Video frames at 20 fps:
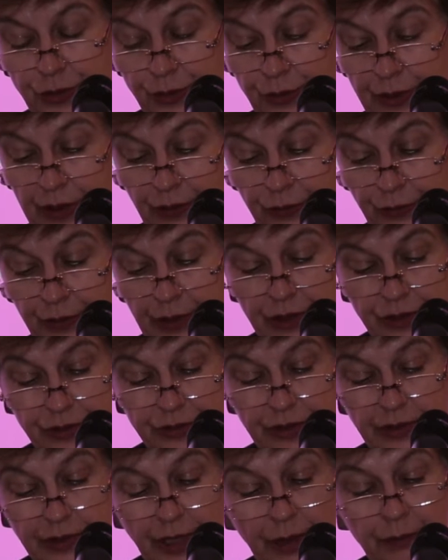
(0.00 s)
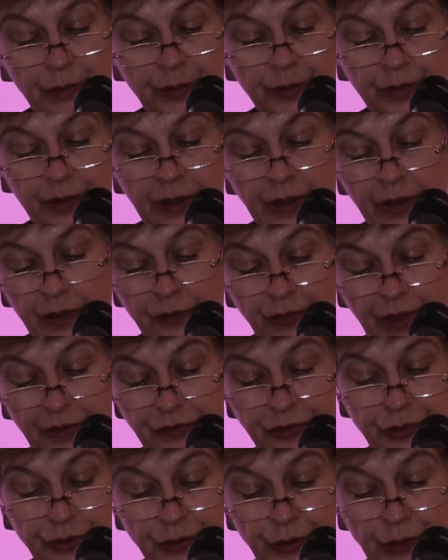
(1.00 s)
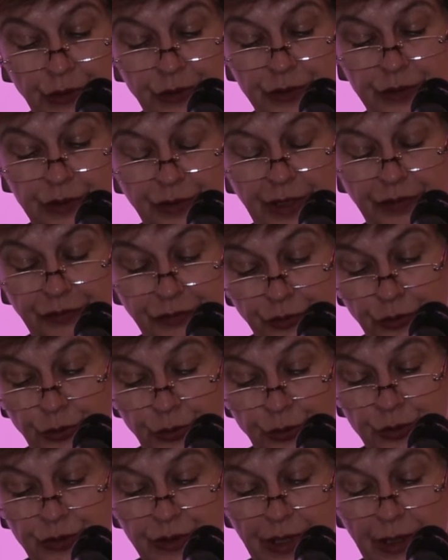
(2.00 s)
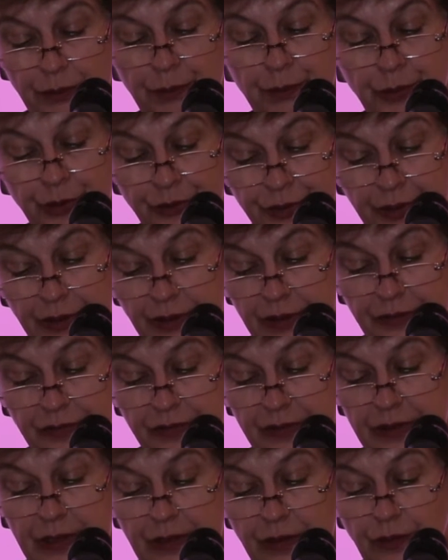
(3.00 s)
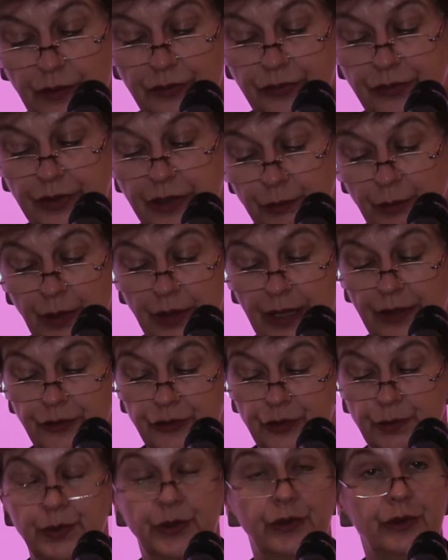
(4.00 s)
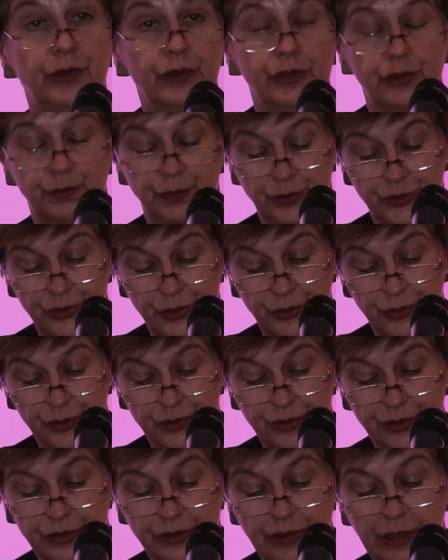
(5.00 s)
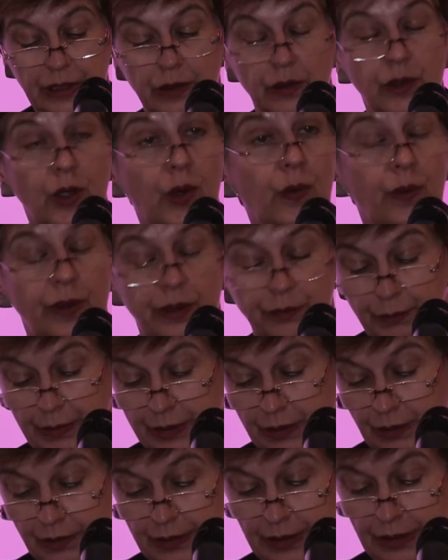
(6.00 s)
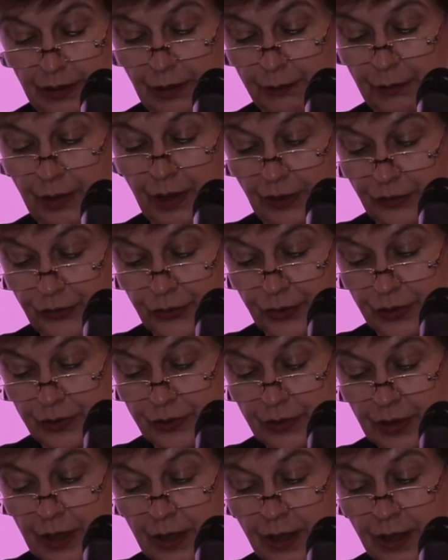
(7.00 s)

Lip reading: to increase the number, revenues and productivity of female entrepreneurs producers in low and middle income countries